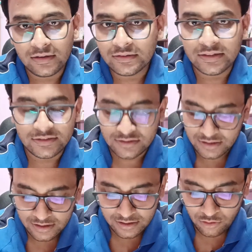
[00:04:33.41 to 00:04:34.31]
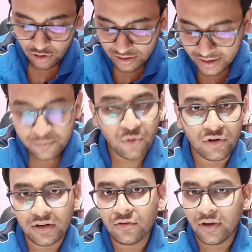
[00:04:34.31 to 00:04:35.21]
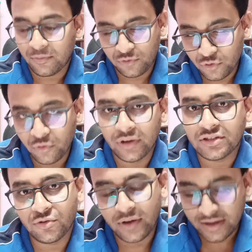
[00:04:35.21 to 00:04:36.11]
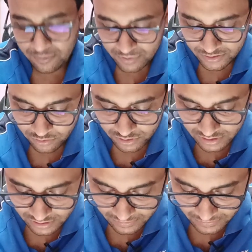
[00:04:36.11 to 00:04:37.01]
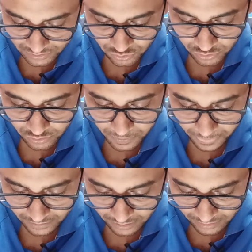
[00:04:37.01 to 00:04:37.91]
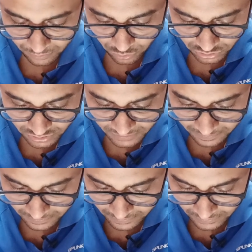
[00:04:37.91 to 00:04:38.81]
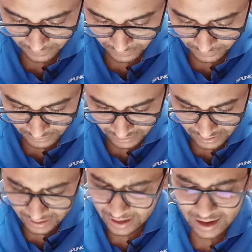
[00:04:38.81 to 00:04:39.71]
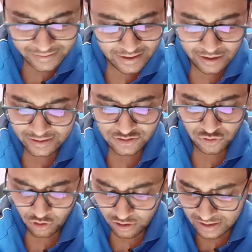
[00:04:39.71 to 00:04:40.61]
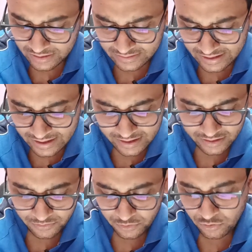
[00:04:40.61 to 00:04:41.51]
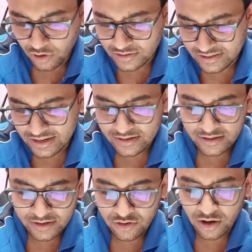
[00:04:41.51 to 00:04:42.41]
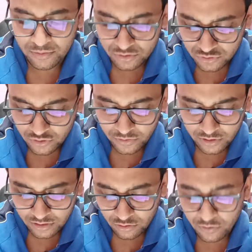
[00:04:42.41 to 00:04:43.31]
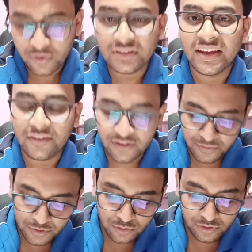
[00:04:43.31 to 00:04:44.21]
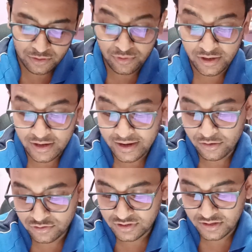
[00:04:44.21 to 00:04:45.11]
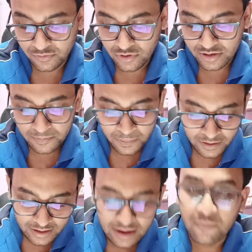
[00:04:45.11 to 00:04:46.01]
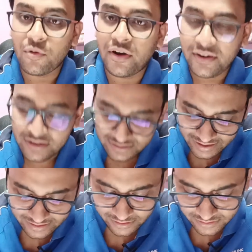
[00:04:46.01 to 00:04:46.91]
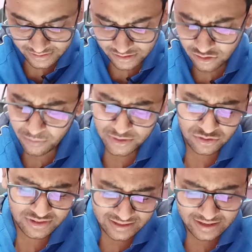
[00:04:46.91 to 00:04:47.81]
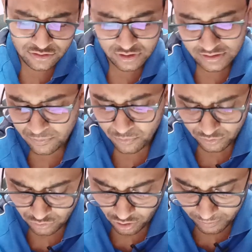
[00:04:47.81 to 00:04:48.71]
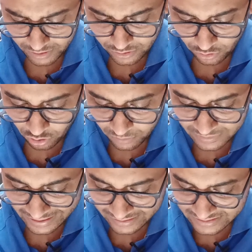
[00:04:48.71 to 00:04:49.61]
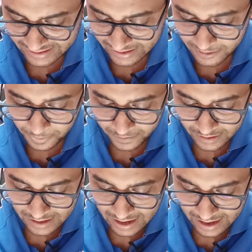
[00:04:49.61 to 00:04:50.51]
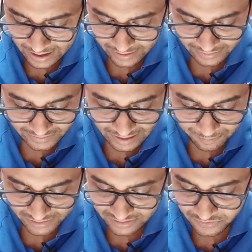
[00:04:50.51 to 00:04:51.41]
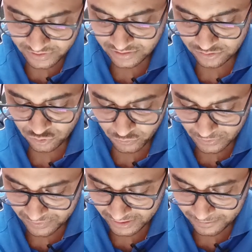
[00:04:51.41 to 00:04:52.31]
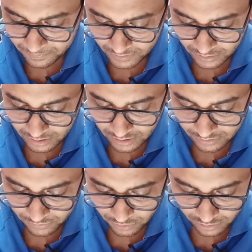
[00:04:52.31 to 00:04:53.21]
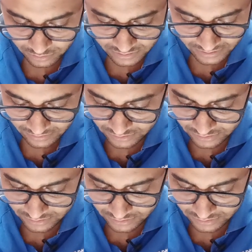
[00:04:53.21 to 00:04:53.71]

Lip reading: this online portal through which you can apply for the ISRO post. And rest all are there. If you got selected, you have to go for the interview. You need a NOC if you are employed in a state and central government. So these are actually the normal norm that is there. And I think application fees is 250 for general